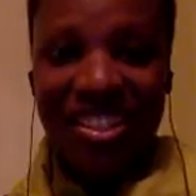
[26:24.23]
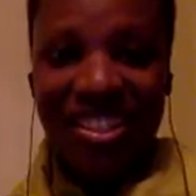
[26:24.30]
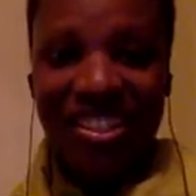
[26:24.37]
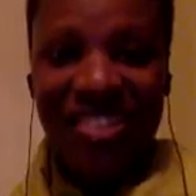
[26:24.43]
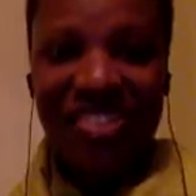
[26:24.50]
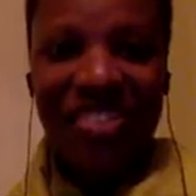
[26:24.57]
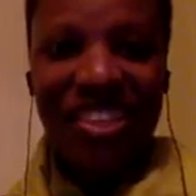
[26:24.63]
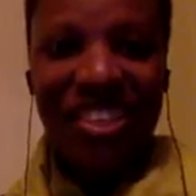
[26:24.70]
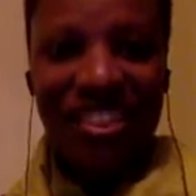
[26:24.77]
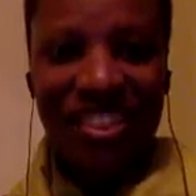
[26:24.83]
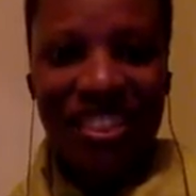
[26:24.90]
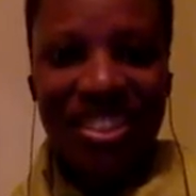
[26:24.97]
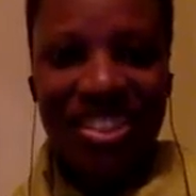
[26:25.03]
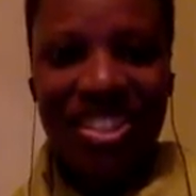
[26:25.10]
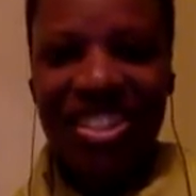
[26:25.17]
Oh my gosh,
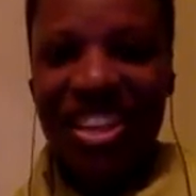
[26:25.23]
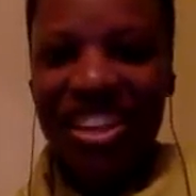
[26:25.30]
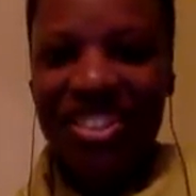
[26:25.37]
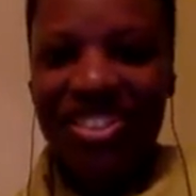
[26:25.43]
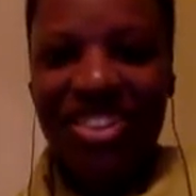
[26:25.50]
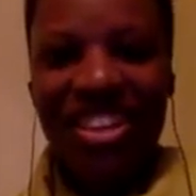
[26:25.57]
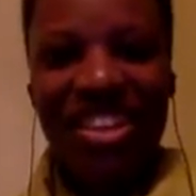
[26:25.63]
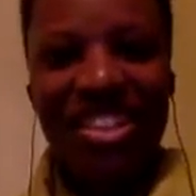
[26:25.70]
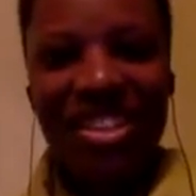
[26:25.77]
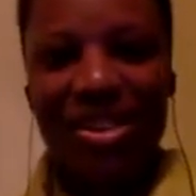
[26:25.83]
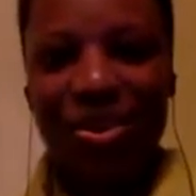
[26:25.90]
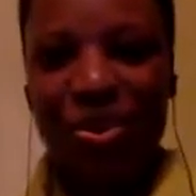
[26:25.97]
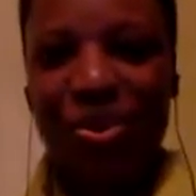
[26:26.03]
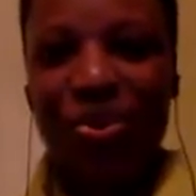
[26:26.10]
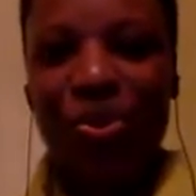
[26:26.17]
jacks like so
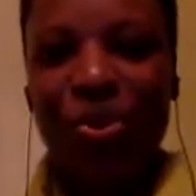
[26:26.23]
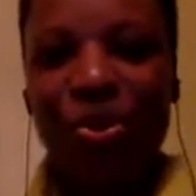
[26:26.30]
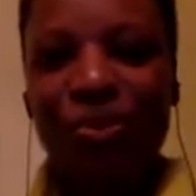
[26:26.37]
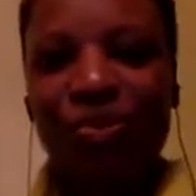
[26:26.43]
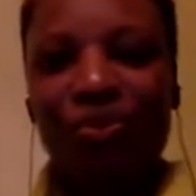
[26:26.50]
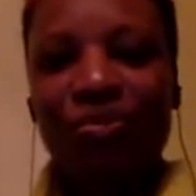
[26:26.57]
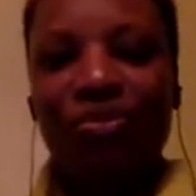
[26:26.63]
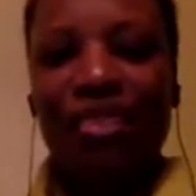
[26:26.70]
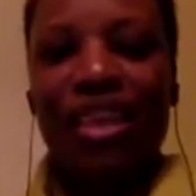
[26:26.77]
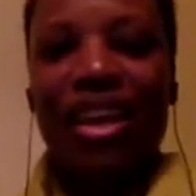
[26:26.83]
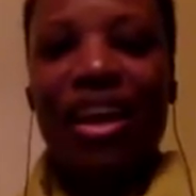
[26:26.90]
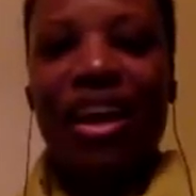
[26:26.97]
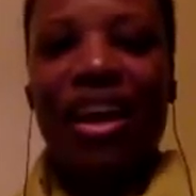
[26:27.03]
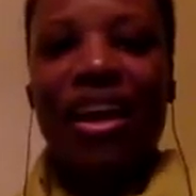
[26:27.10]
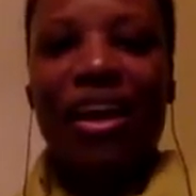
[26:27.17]

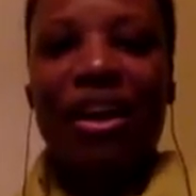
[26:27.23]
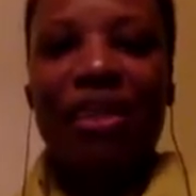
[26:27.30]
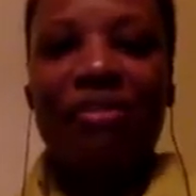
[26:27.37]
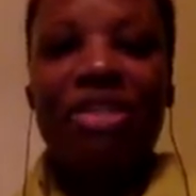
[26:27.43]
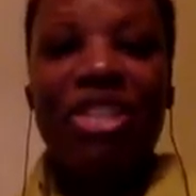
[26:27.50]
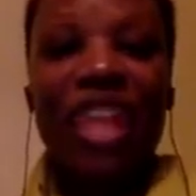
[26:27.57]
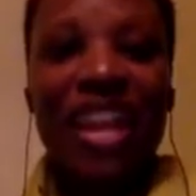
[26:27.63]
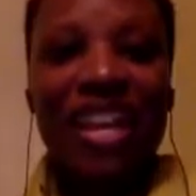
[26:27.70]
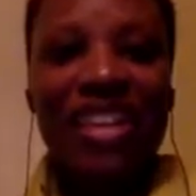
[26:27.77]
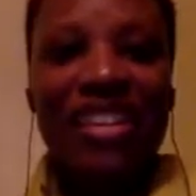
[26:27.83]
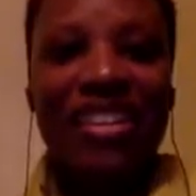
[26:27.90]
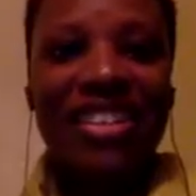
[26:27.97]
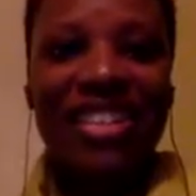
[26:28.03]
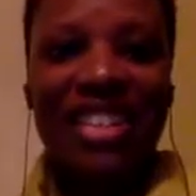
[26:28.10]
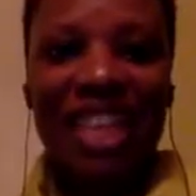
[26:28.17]
cool.
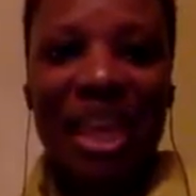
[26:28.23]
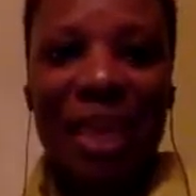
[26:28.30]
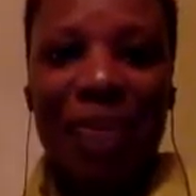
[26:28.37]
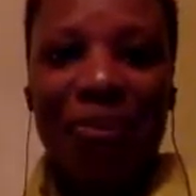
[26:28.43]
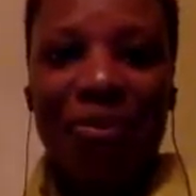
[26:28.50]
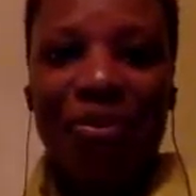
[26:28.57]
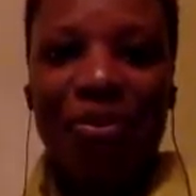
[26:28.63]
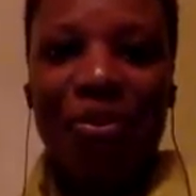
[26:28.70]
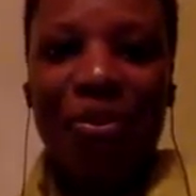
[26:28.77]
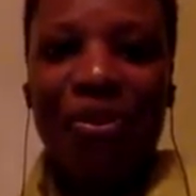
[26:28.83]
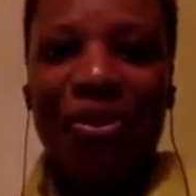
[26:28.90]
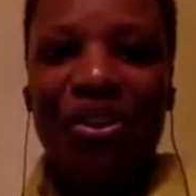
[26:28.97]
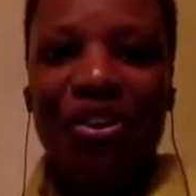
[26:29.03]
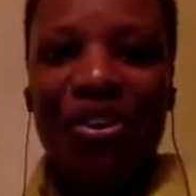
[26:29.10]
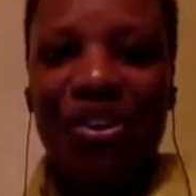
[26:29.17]
Chinese skip. Oh
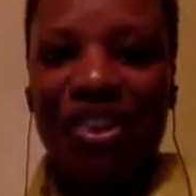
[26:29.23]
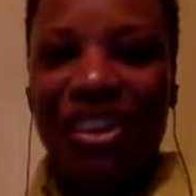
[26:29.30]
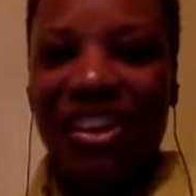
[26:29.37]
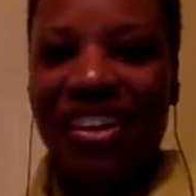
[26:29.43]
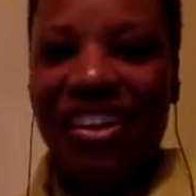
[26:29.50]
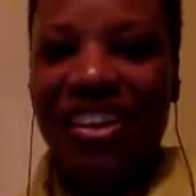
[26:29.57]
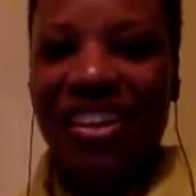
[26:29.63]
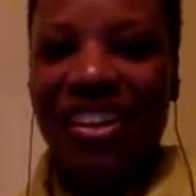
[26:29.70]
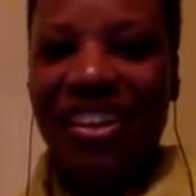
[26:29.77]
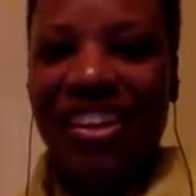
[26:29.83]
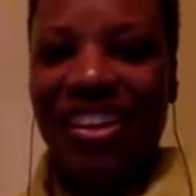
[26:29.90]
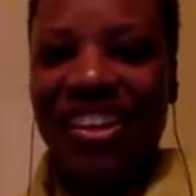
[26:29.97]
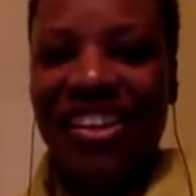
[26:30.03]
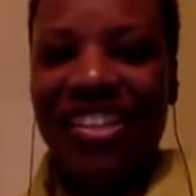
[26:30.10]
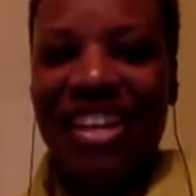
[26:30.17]
Lord,
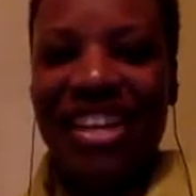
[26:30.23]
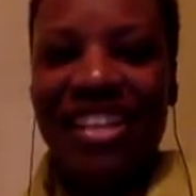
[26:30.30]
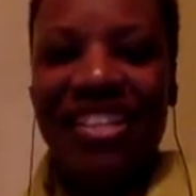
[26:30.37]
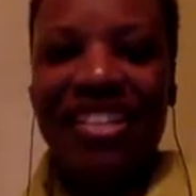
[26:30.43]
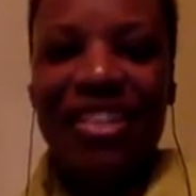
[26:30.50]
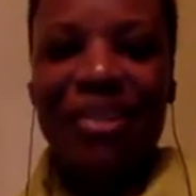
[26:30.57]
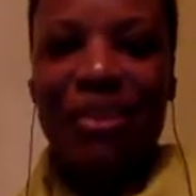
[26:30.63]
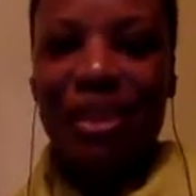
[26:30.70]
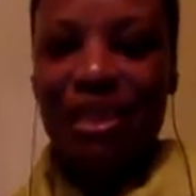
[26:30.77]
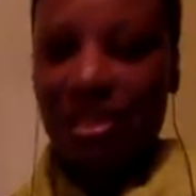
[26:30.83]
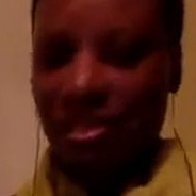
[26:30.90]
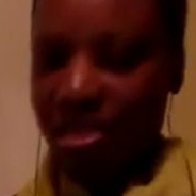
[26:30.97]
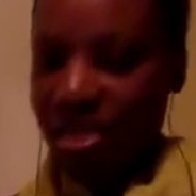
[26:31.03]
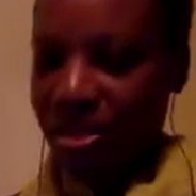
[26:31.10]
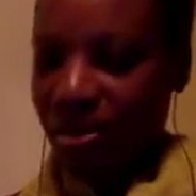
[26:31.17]
Chinese skip. And there's
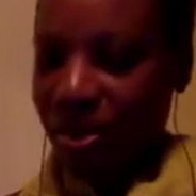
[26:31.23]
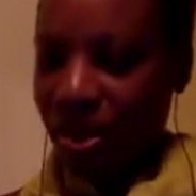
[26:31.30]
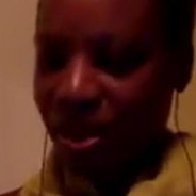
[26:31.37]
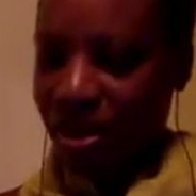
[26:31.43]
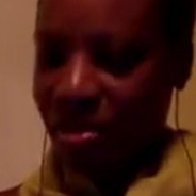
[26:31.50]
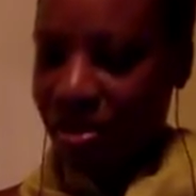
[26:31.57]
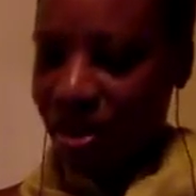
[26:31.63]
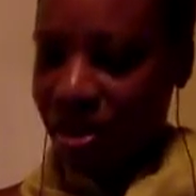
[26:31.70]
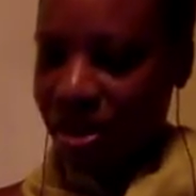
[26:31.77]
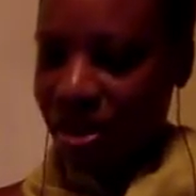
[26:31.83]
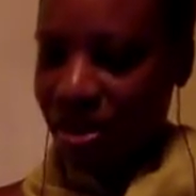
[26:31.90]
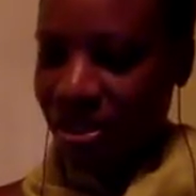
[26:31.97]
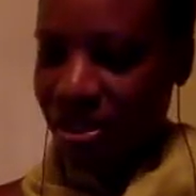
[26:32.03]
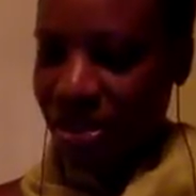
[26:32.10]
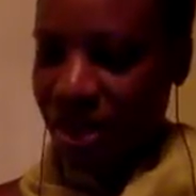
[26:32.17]
this one in the box.
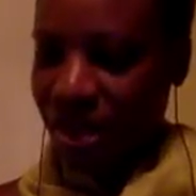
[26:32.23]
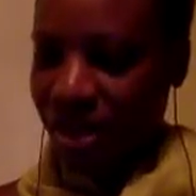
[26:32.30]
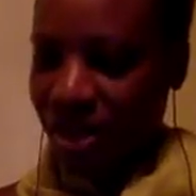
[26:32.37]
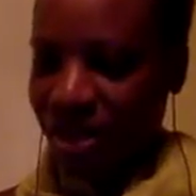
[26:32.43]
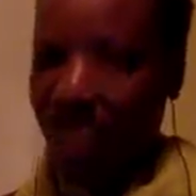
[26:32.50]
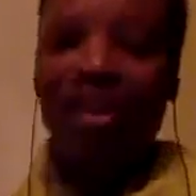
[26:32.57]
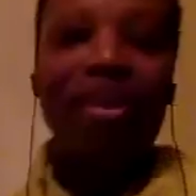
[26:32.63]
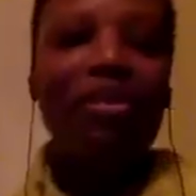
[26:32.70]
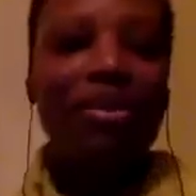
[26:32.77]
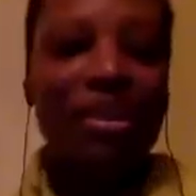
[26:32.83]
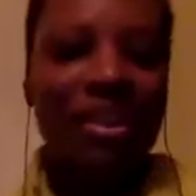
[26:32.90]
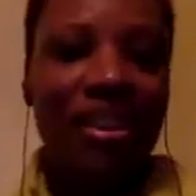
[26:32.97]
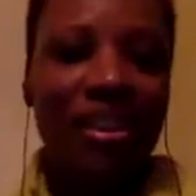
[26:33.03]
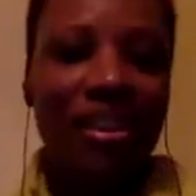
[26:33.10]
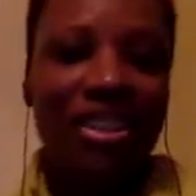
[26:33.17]
Oh,
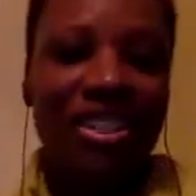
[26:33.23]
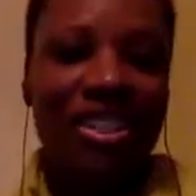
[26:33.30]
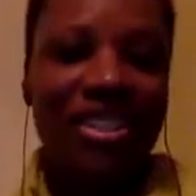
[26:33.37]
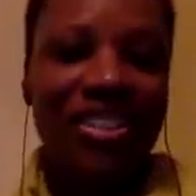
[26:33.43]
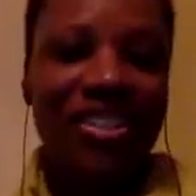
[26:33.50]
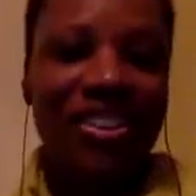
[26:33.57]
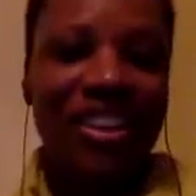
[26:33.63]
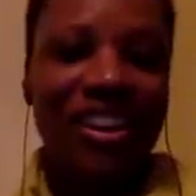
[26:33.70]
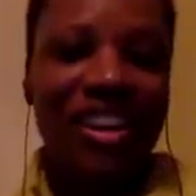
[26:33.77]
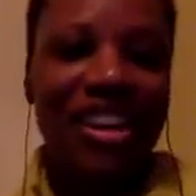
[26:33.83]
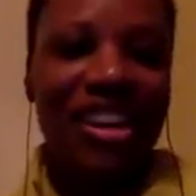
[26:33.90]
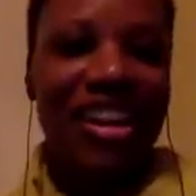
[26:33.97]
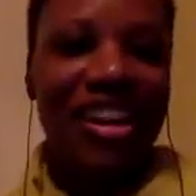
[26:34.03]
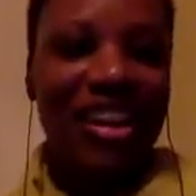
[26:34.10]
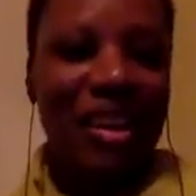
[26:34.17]
hopscotch, right?
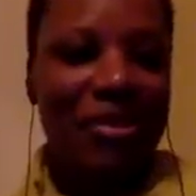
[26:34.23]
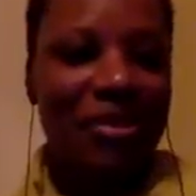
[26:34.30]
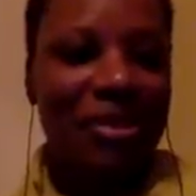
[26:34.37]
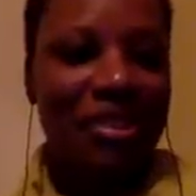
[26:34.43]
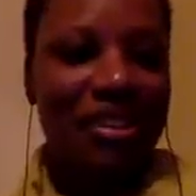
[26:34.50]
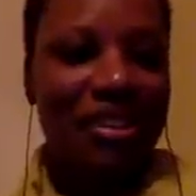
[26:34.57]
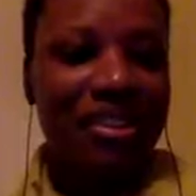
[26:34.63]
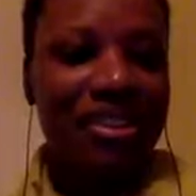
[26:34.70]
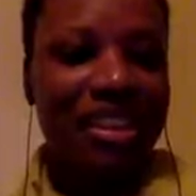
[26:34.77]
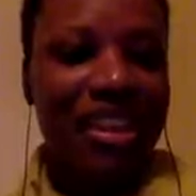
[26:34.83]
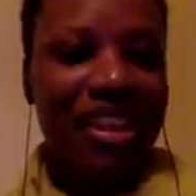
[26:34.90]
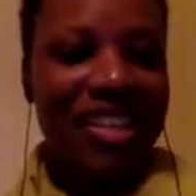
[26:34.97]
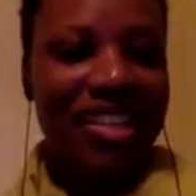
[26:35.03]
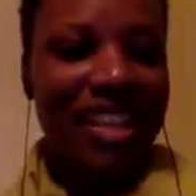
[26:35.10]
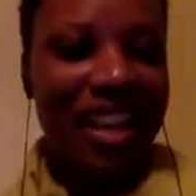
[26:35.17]
Hopscotch,
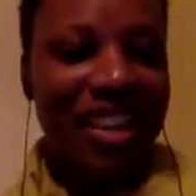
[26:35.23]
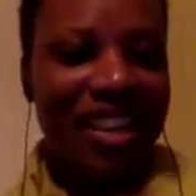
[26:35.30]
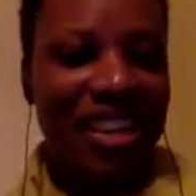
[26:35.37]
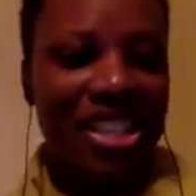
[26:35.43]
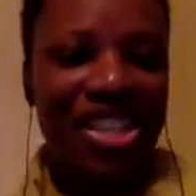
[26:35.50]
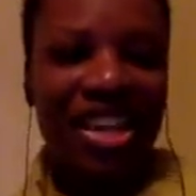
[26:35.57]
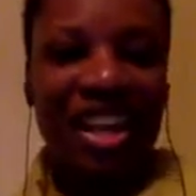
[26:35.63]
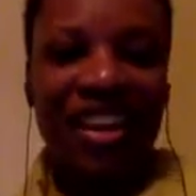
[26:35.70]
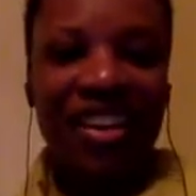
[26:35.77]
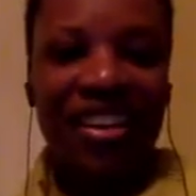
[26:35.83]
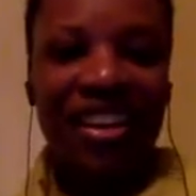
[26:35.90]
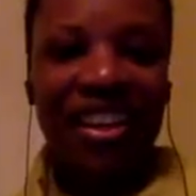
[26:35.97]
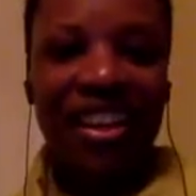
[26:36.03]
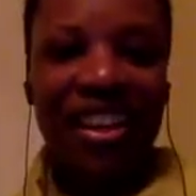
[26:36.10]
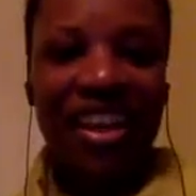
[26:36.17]
dandy
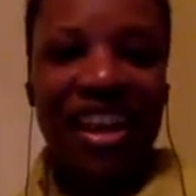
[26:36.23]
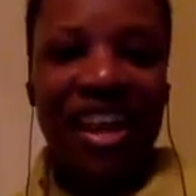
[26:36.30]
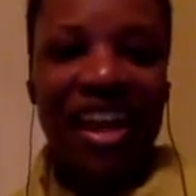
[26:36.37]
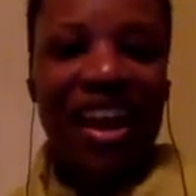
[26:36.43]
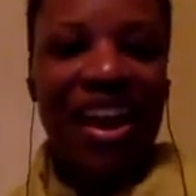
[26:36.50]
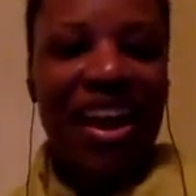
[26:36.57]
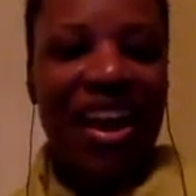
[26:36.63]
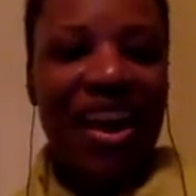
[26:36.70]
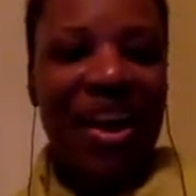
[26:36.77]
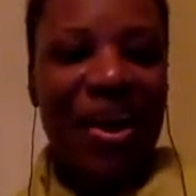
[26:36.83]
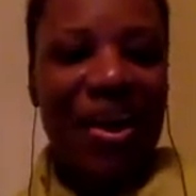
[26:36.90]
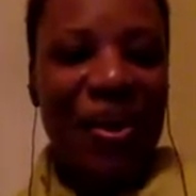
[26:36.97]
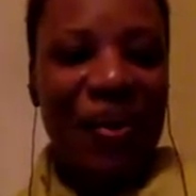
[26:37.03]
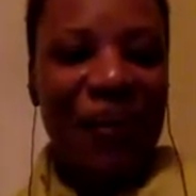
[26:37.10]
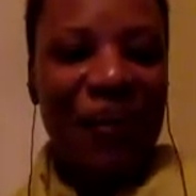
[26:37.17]
shandy.
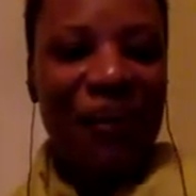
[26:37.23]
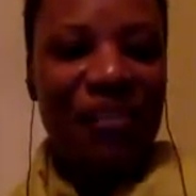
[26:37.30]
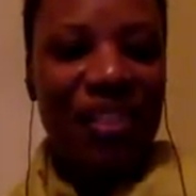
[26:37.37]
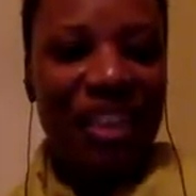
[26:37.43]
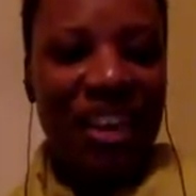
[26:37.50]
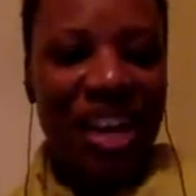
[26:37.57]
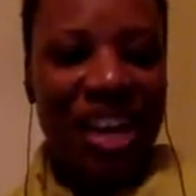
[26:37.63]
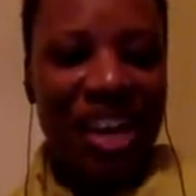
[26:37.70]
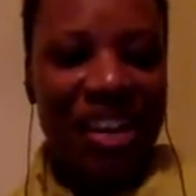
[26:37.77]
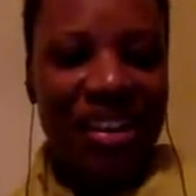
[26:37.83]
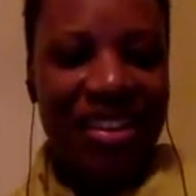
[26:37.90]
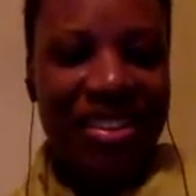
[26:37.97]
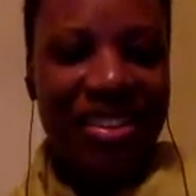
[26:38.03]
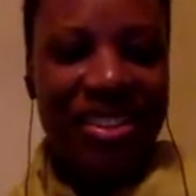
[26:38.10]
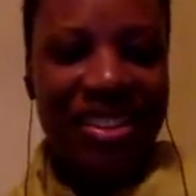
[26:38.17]
There
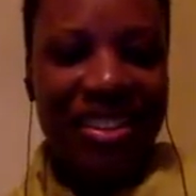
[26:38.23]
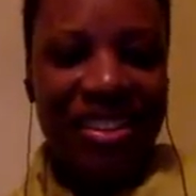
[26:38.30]
is.